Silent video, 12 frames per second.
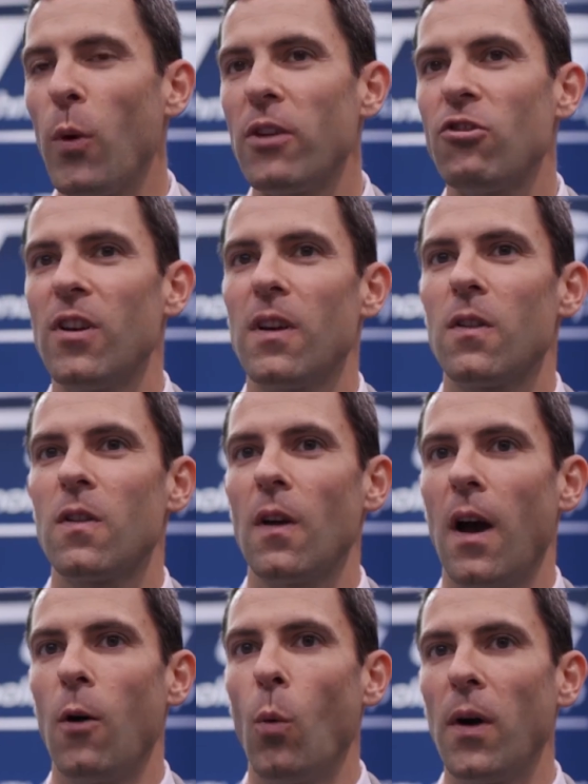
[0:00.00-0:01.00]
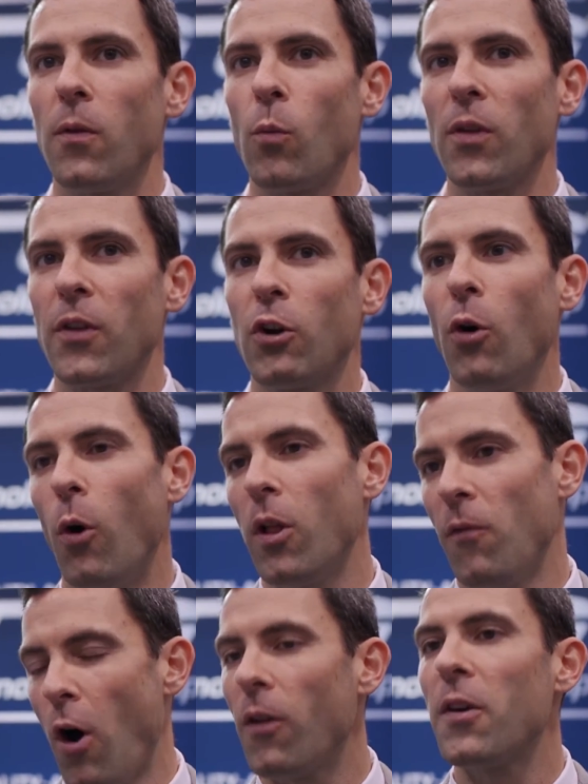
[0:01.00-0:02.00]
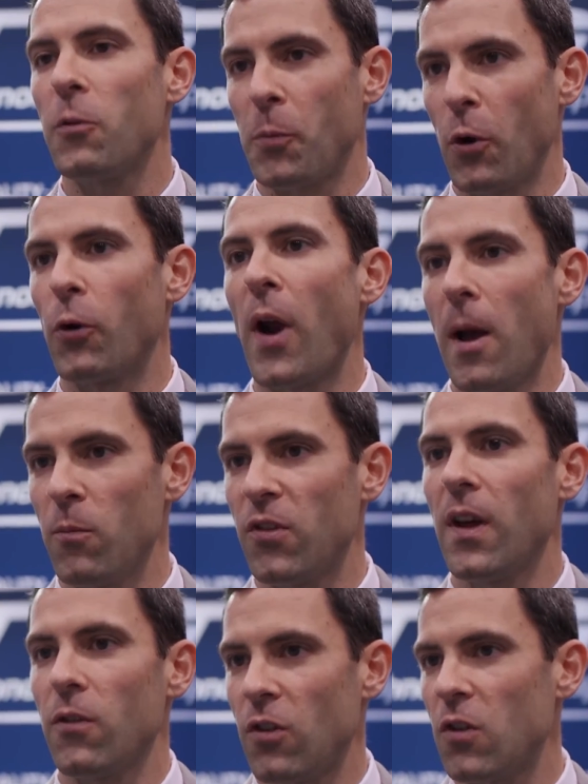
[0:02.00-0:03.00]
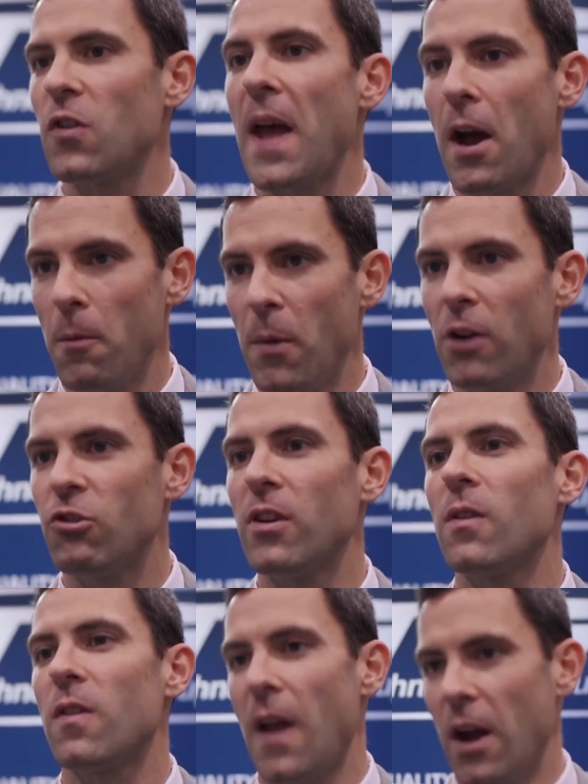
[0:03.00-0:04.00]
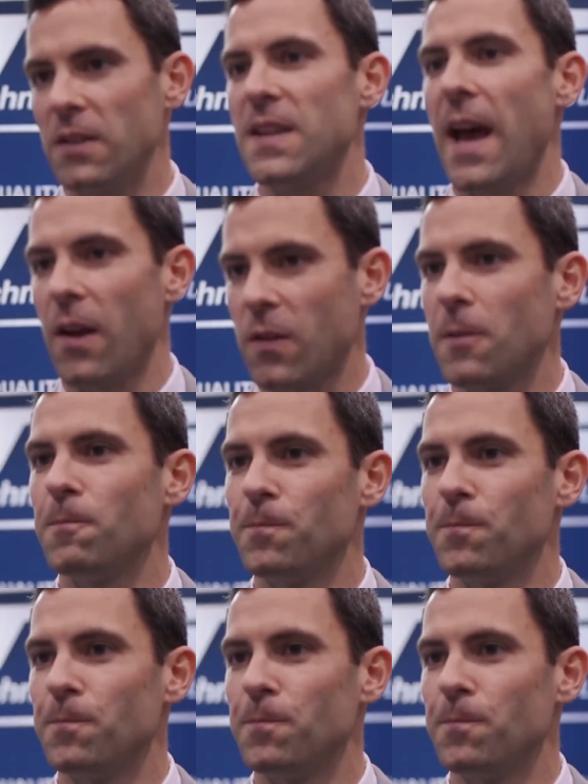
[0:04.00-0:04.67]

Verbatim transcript: which is uh, what, what the goal of all these programs is, to stay on budget and stay on task.